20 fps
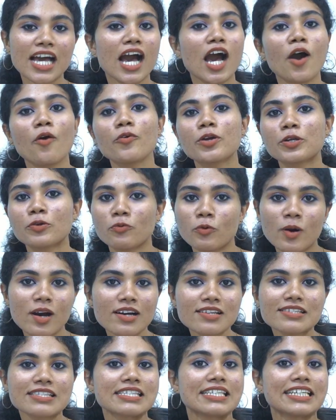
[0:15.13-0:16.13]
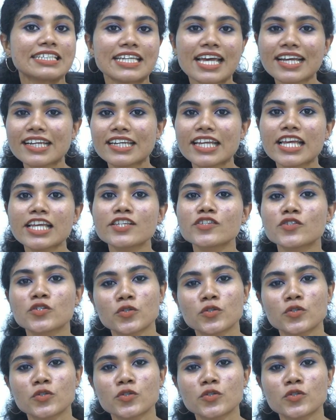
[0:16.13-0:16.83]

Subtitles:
how it works, the techniques,